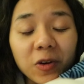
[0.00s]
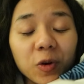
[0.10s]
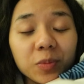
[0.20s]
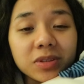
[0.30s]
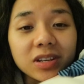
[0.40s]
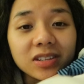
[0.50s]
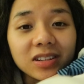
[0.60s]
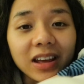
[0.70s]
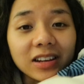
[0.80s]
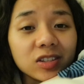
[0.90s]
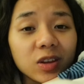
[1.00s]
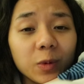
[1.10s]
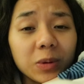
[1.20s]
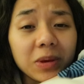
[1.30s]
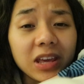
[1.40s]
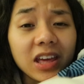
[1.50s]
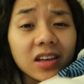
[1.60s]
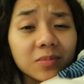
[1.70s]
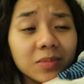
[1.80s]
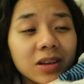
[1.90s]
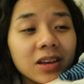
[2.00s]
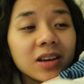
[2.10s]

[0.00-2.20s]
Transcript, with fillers: home since like seven p m